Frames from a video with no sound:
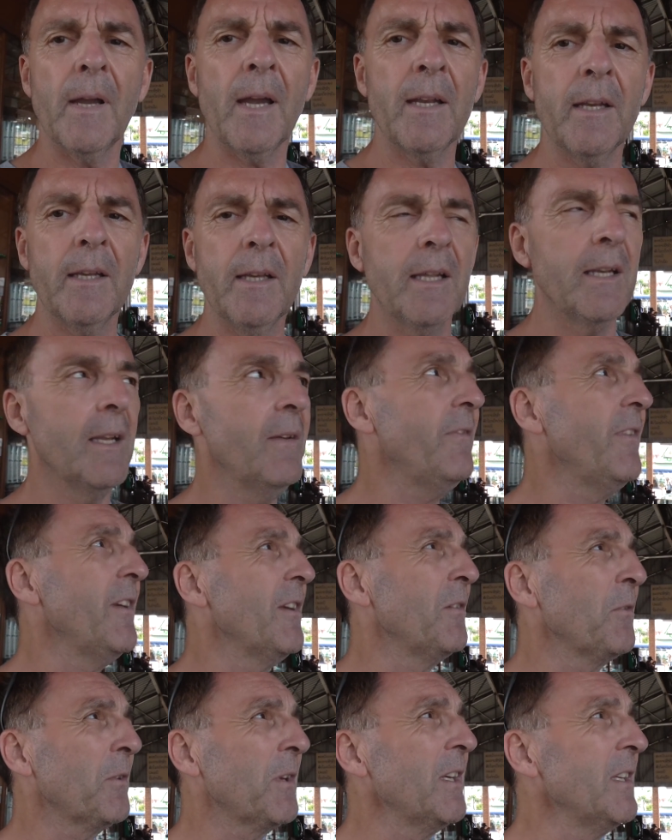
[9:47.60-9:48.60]
And again, if
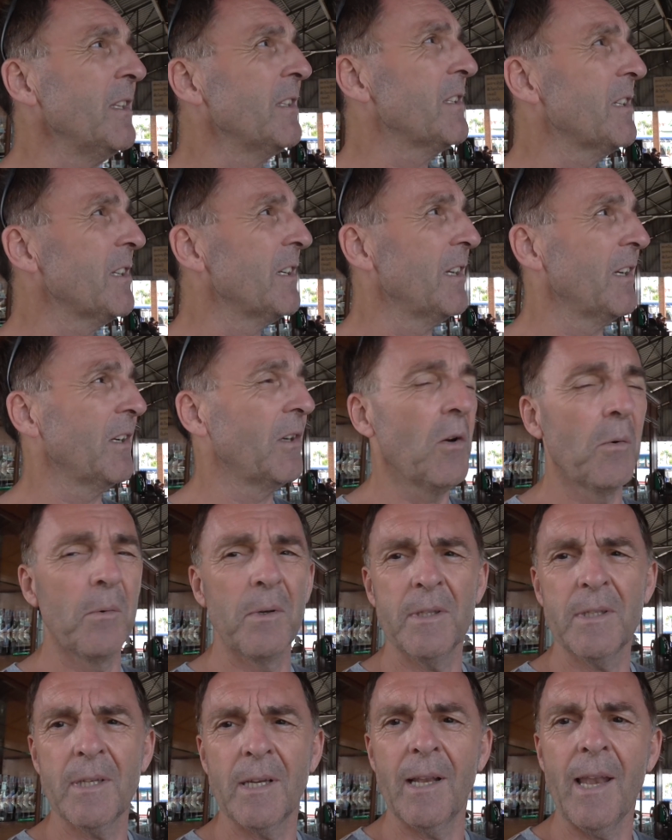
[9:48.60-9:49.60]
you're looking to go
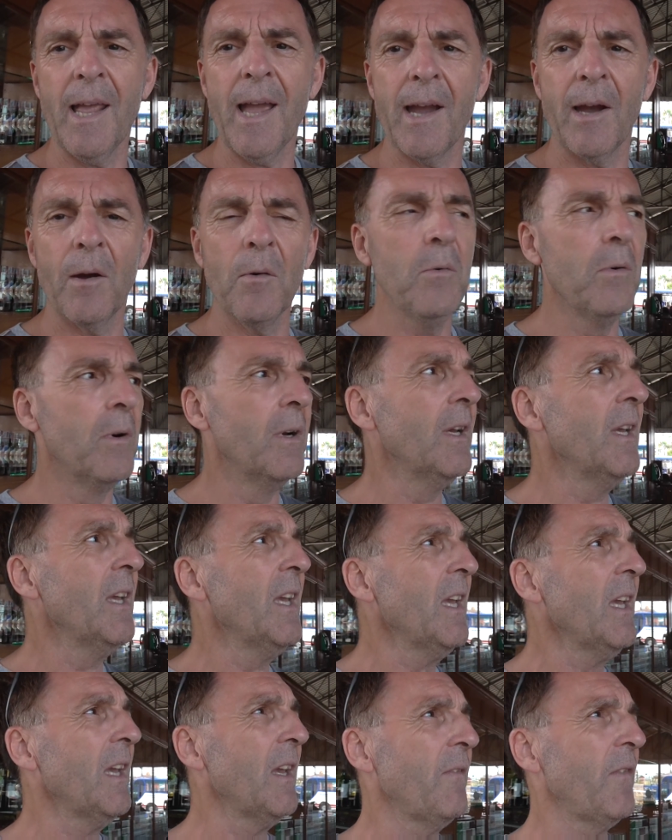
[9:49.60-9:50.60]
into Laos,
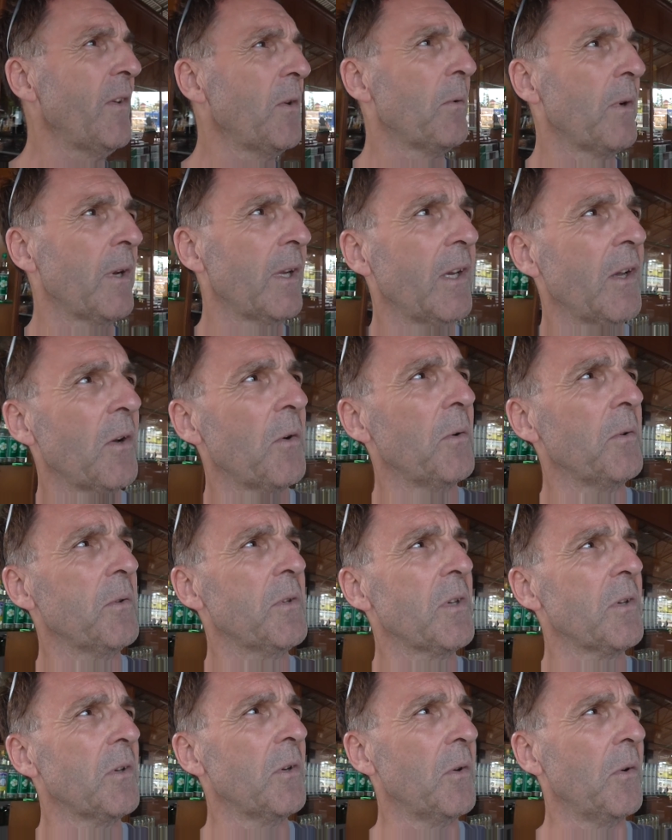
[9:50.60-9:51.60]
if you want to go
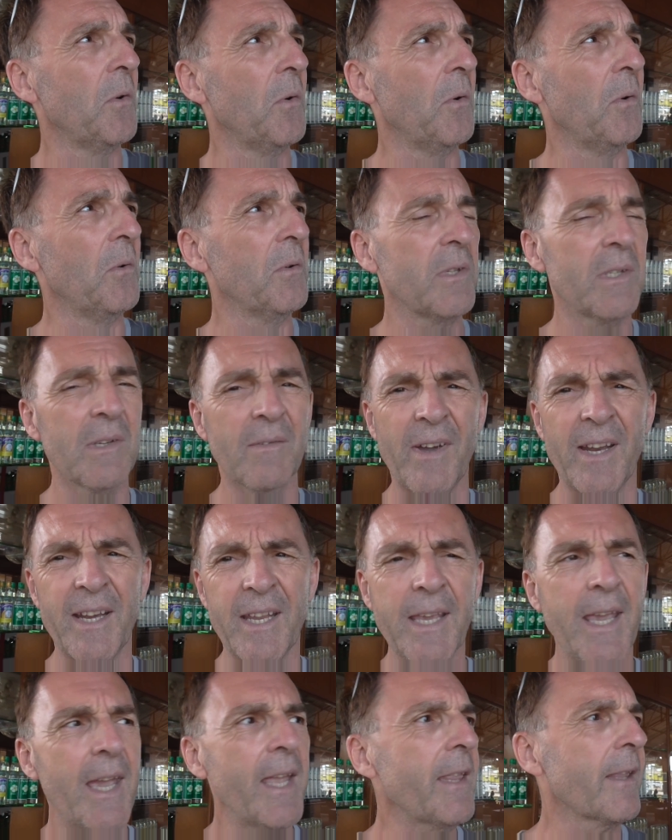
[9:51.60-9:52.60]
to
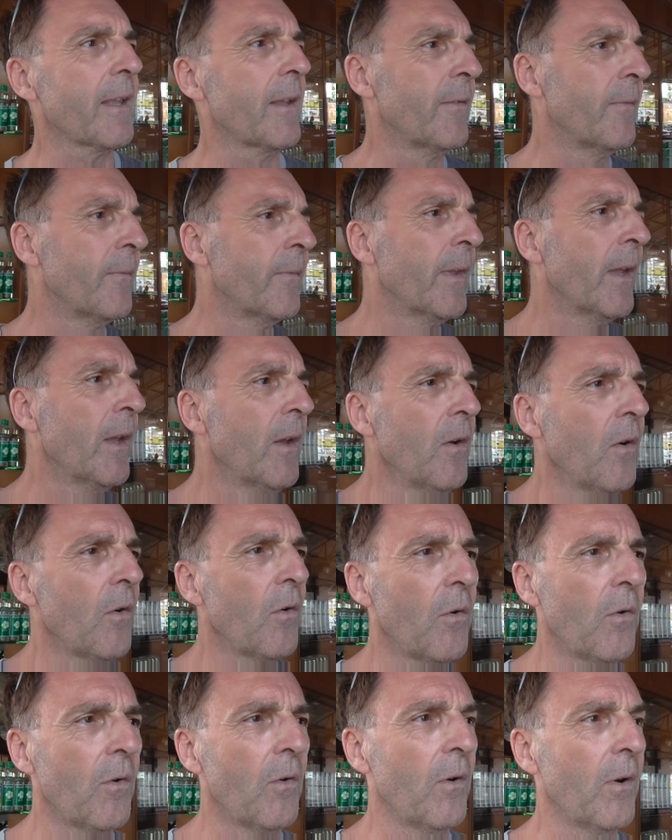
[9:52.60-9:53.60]
Savannakhet,
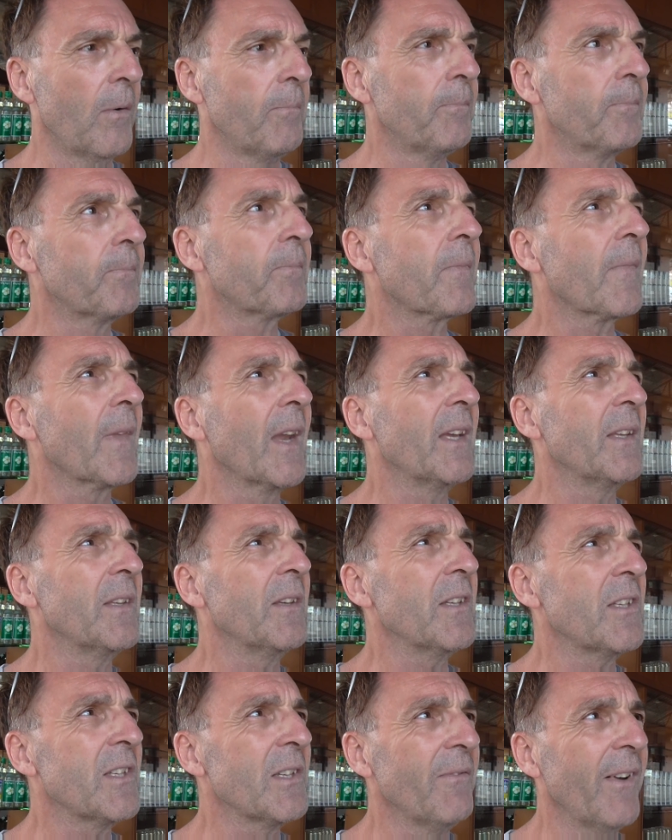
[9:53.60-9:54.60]
or
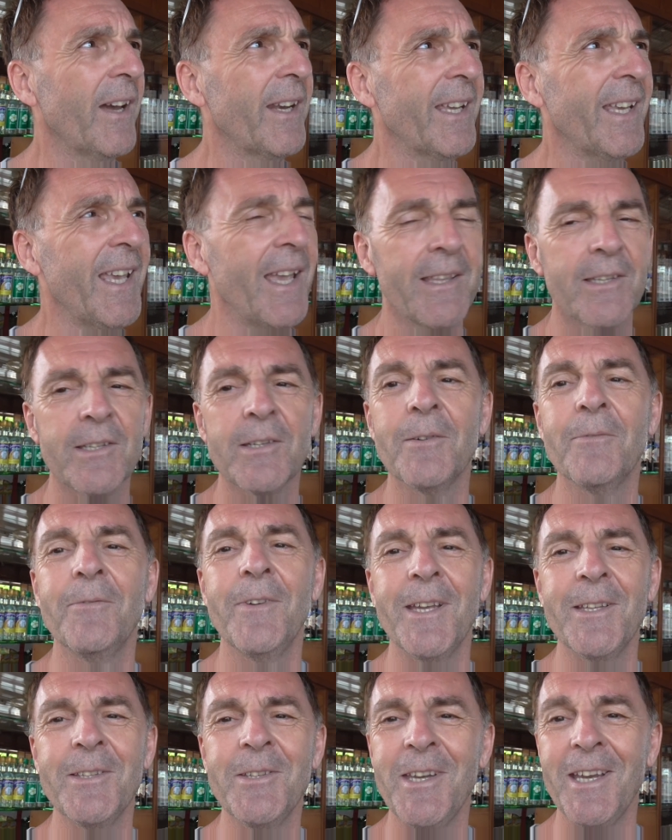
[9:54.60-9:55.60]
Savannakhet to
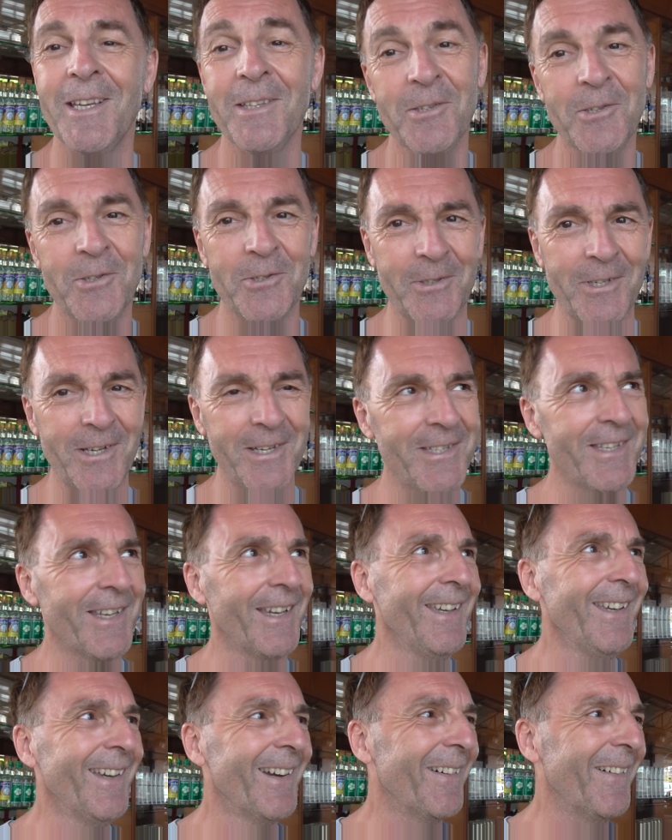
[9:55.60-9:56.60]
Vientiane, should I
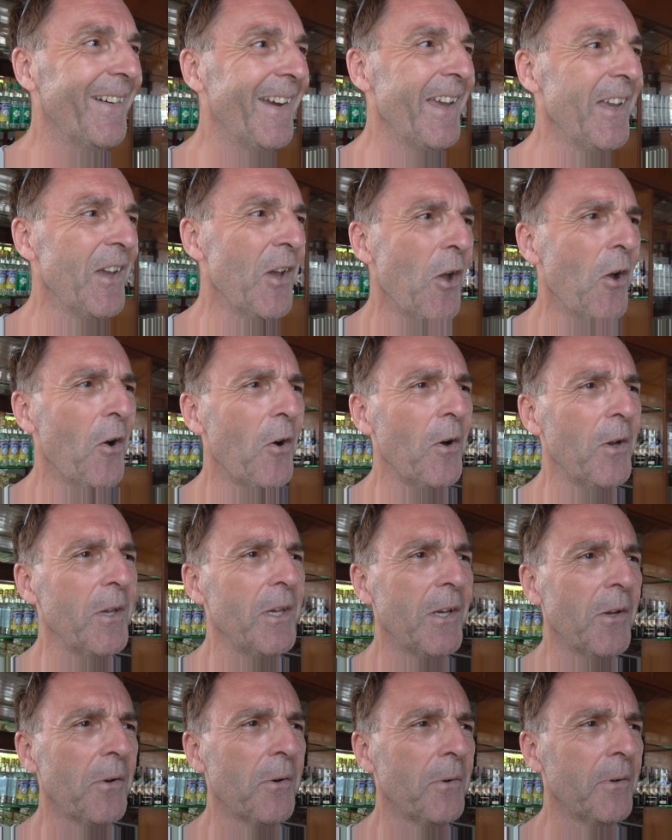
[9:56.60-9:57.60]
say, okay, or
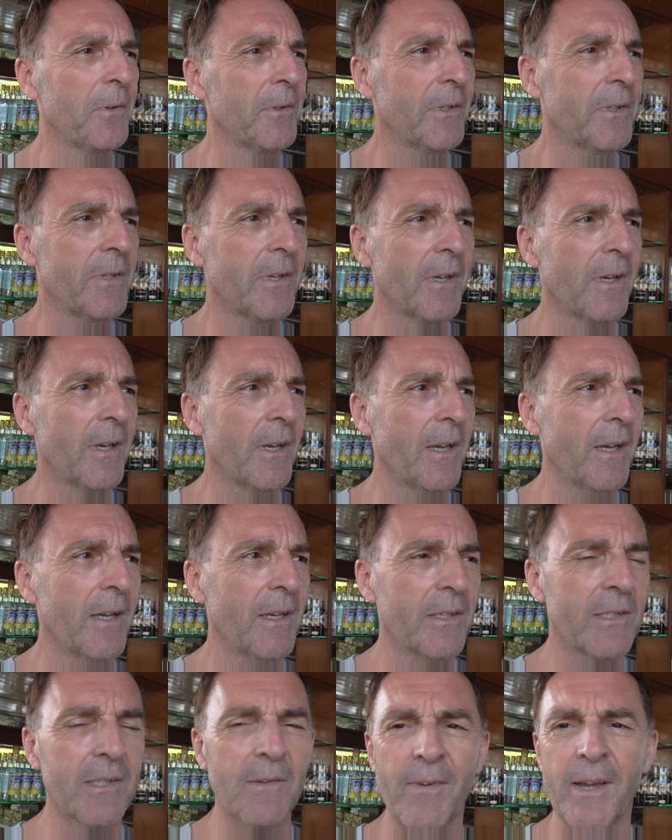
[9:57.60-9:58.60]
you're going
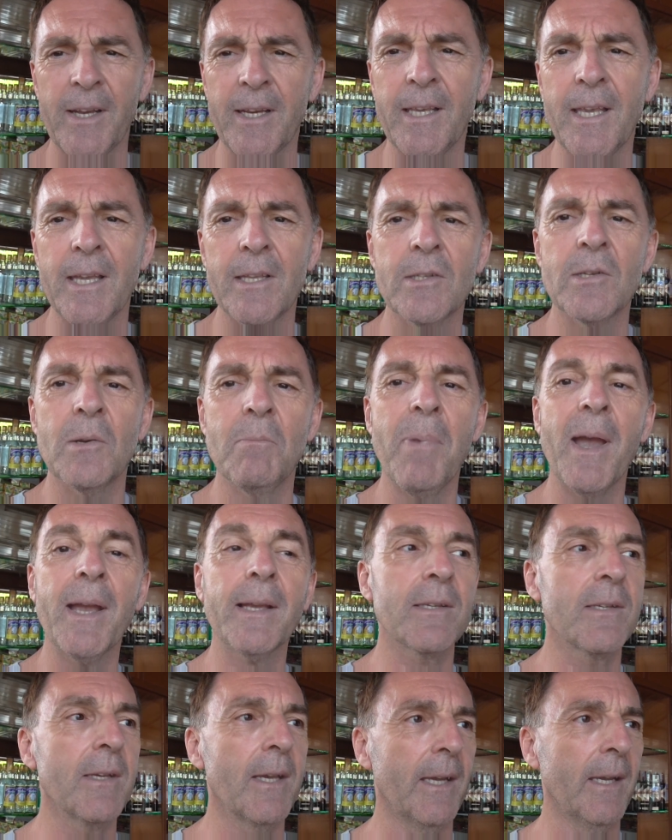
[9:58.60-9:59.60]
to Savannakhet to
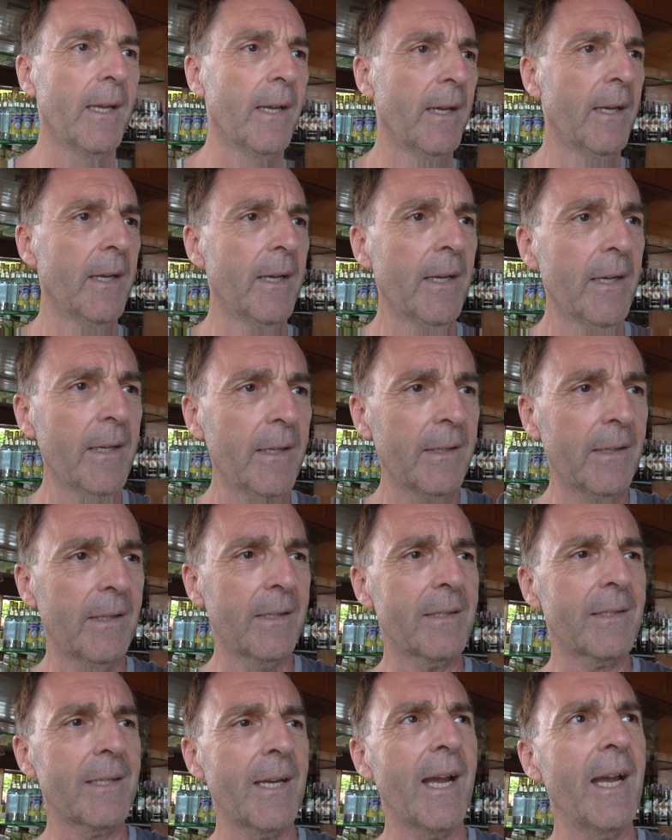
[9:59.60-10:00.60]
Pak Se,
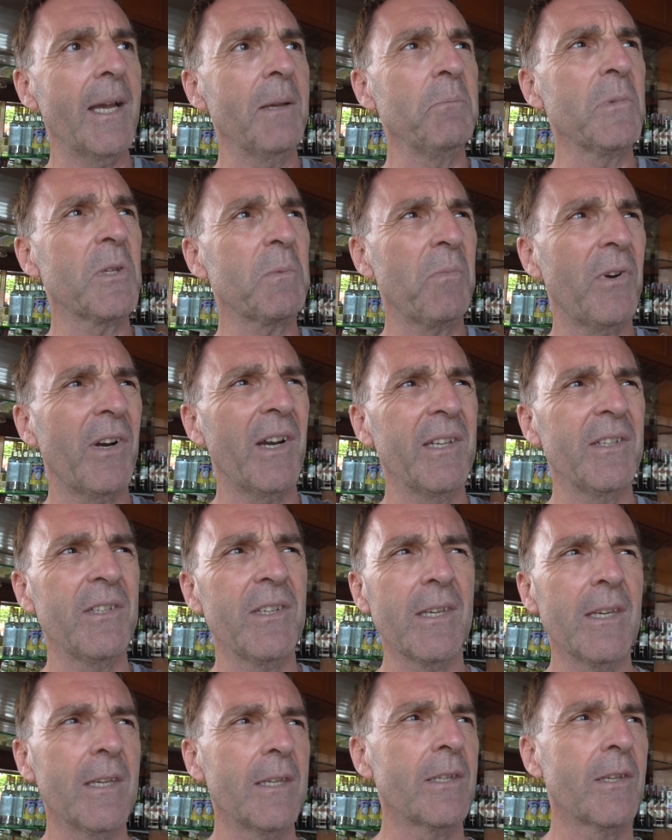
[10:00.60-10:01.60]
times,
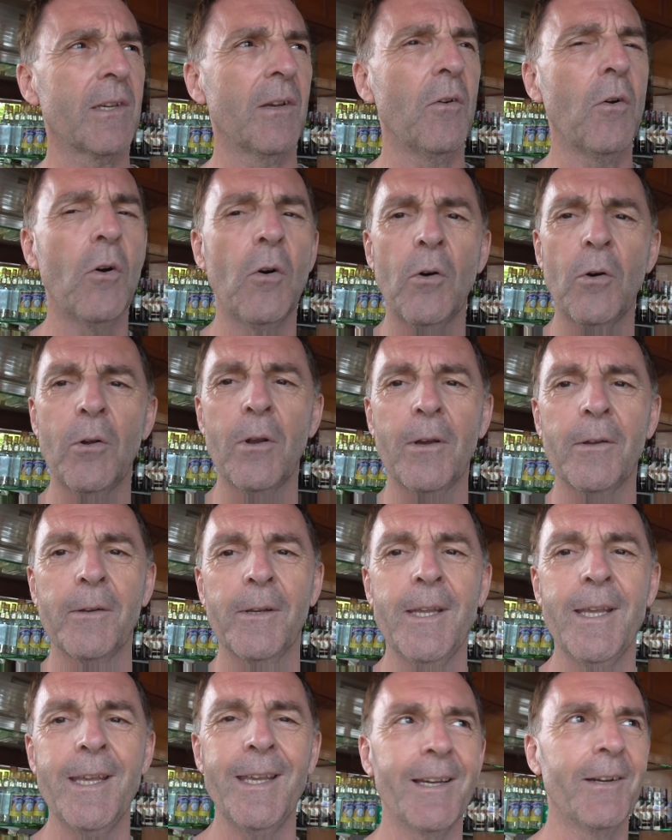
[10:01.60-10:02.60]
prices, all
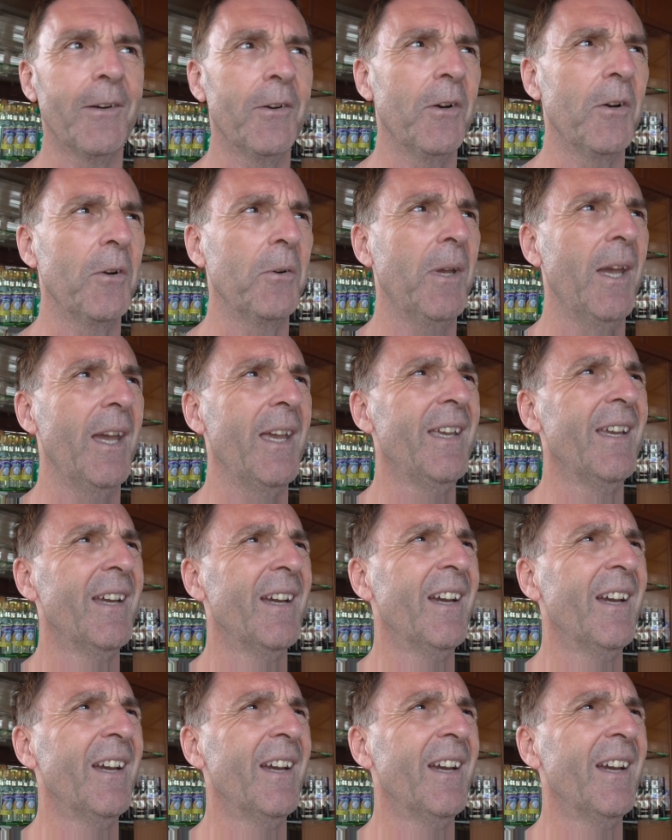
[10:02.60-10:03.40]
on here, okay.